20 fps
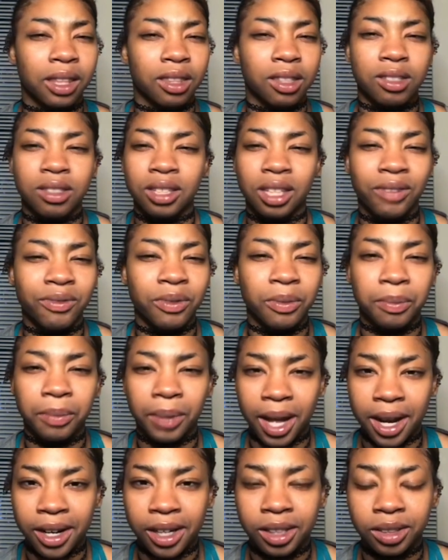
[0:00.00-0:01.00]
this even
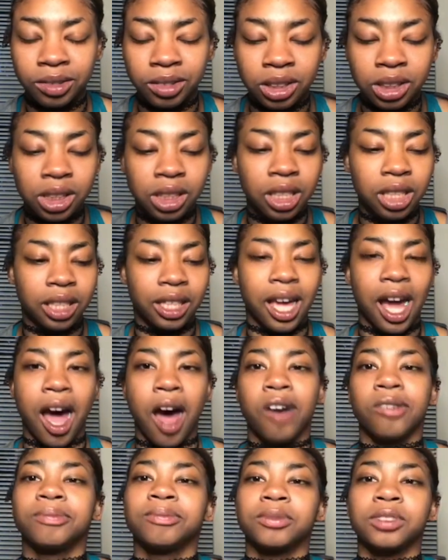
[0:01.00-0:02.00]
better?
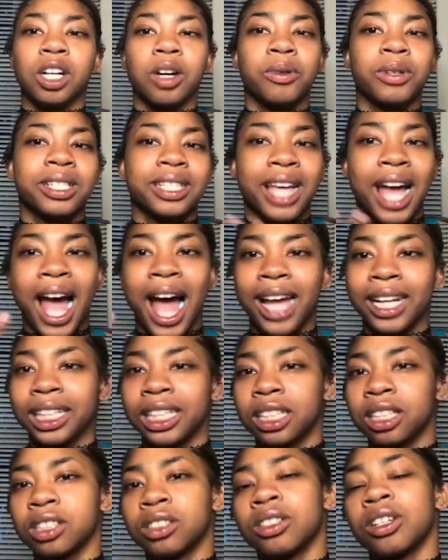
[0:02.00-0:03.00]
Yeah, always
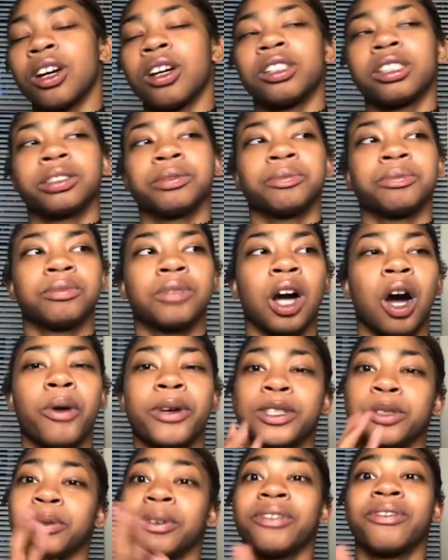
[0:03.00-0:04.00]
adding,
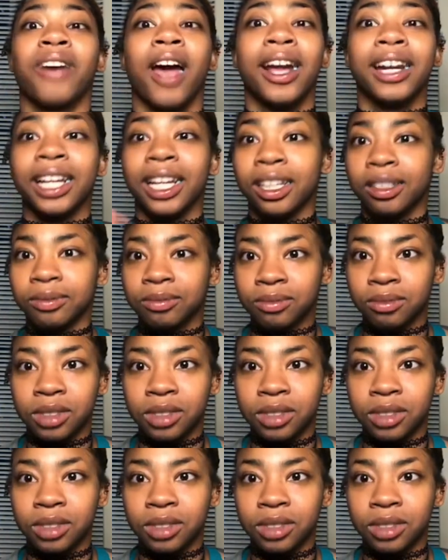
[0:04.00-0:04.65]
always refining.